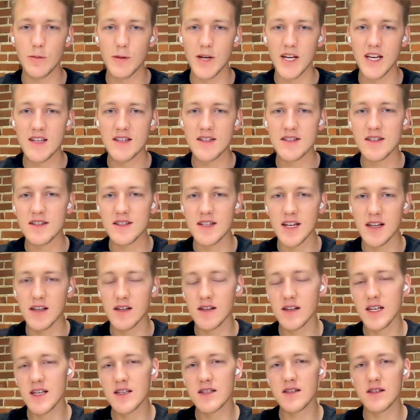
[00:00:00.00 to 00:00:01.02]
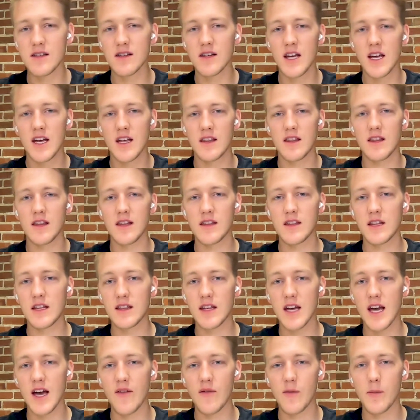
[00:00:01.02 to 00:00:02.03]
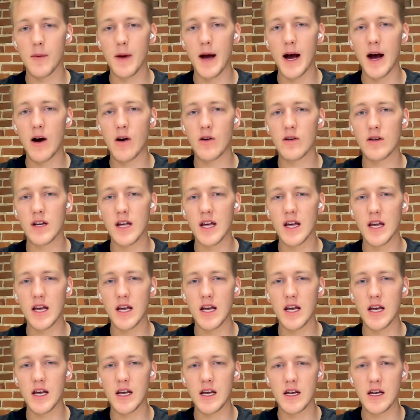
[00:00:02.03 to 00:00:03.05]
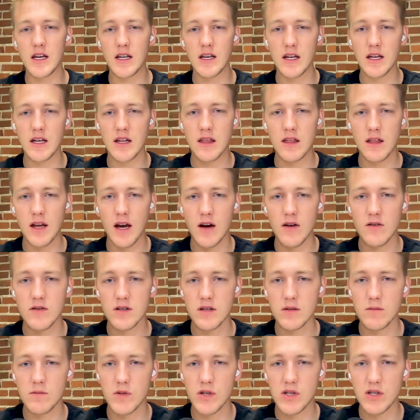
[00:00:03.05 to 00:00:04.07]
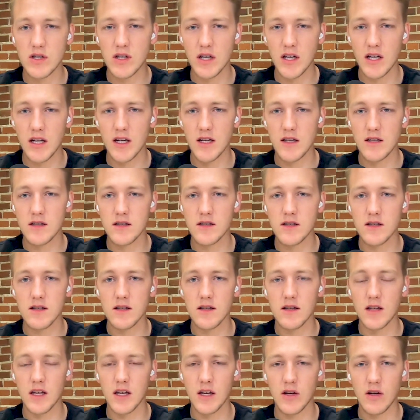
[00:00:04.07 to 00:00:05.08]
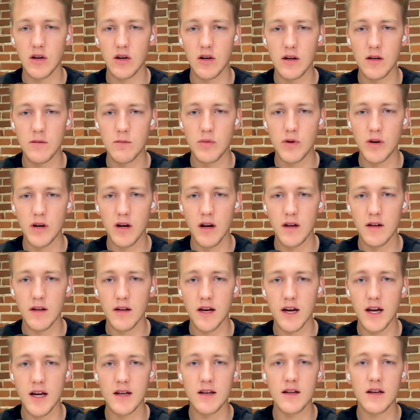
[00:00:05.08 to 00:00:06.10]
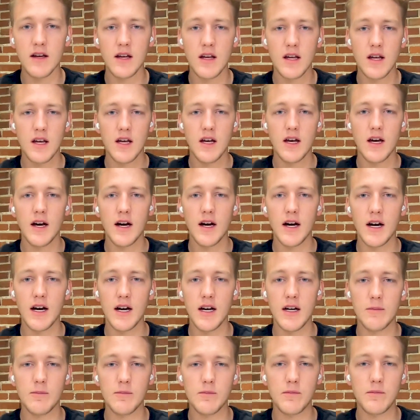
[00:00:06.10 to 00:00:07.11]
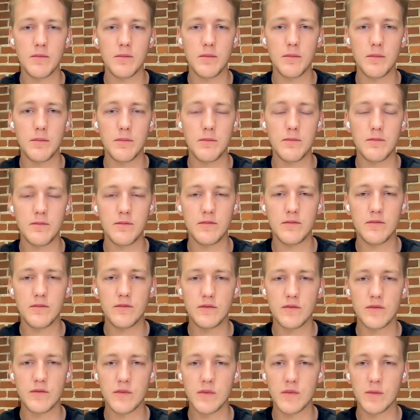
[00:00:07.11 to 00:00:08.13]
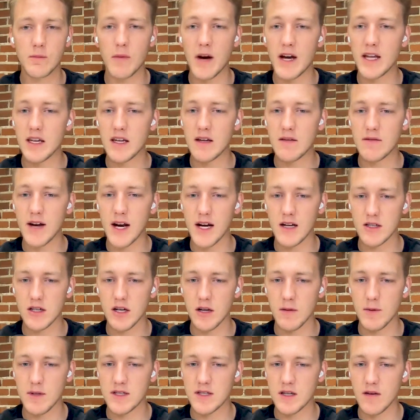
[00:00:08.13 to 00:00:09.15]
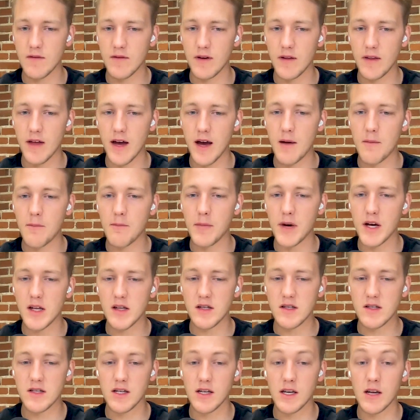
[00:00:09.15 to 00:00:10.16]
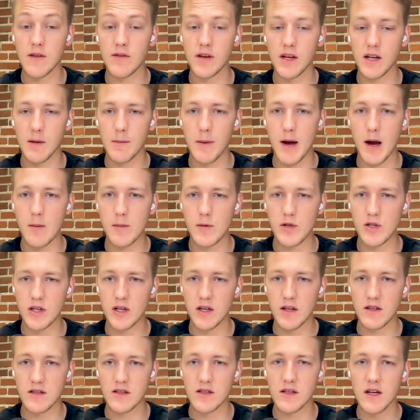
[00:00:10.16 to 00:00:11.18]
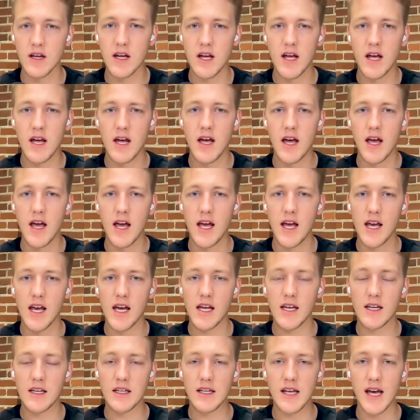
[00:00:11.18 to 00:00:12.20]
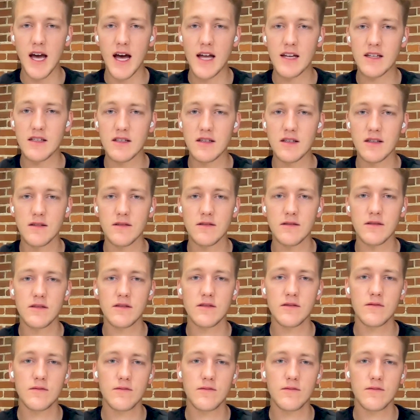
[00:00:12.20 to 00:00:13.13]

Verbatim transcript: dubious, to say the least. I think they have about eighty thousand machines they could put online. Uh, might need to fact check myself on that, but it's a significant amount of machines. And yet